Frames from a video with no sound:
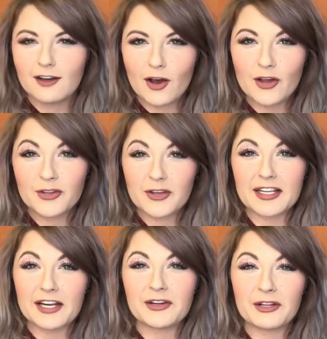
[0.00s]
Oh, you
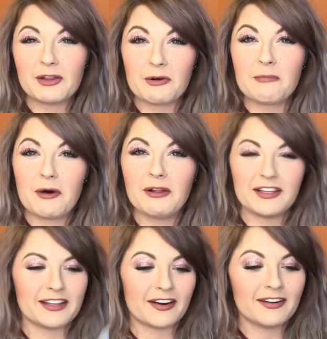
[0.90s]
can hear the little ball
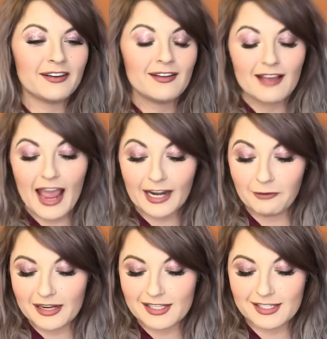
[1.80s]
in there.
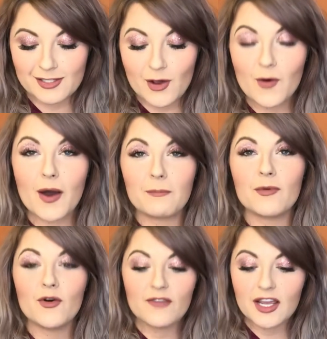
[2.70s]
Anyways, so
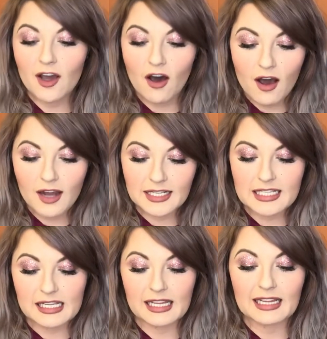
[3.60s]
moving on
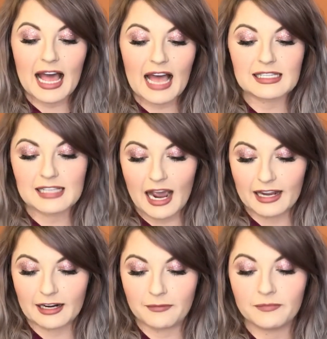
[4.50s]
to the last
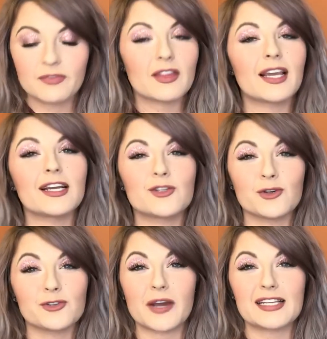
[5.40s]
item. Like I
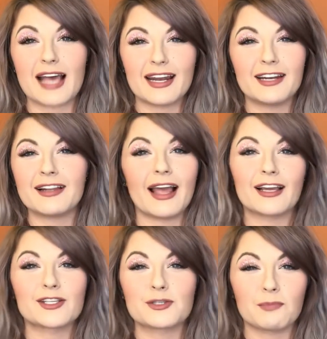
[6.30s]
told you guys, I didn't
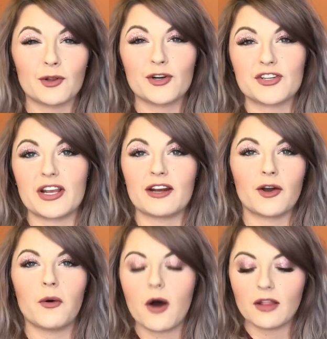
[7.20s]
like splurge and
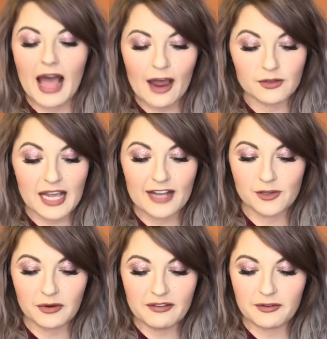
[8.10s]
go all out. I
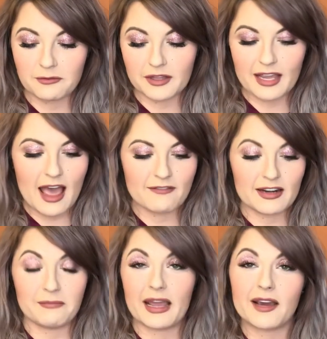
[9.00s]
don't even really have
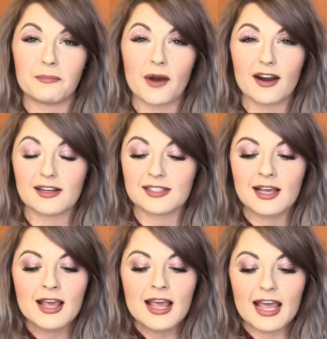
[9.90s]
any makeup products
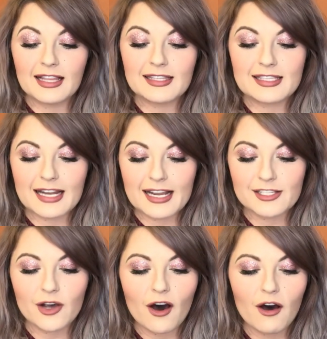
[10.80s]
in
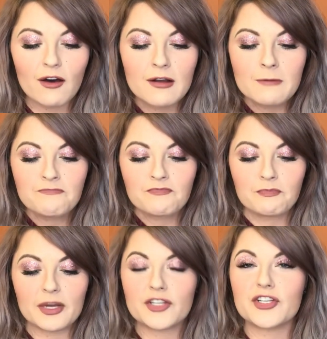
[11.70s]
today's haul,
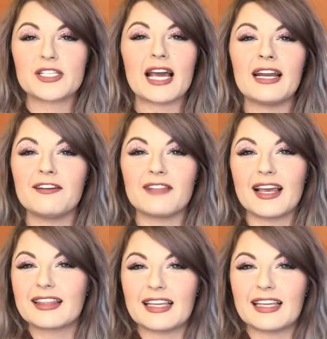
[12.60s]
but just kind of like